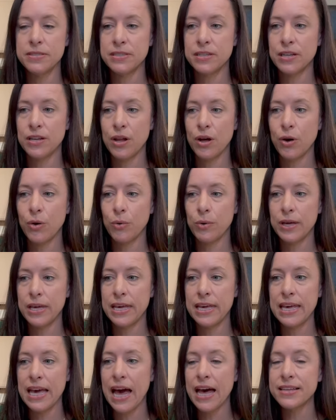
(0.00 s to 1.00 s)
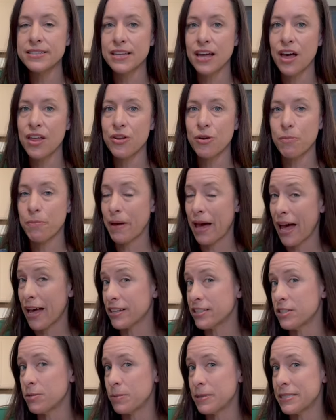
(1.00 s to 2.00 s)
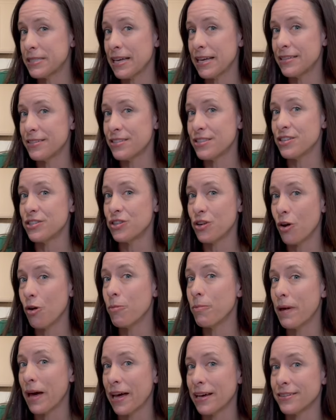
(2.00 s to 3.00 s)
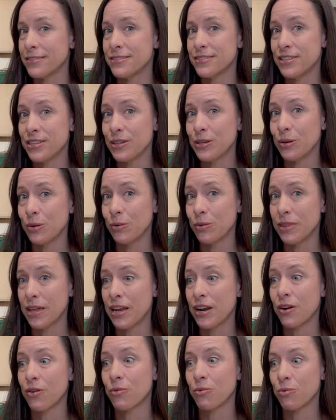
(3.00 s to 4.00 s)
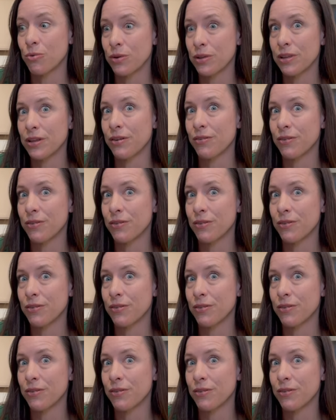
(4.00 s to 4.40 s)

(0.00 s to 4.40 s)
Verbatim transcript: you know, he has other bags besides the tote bags too that are really,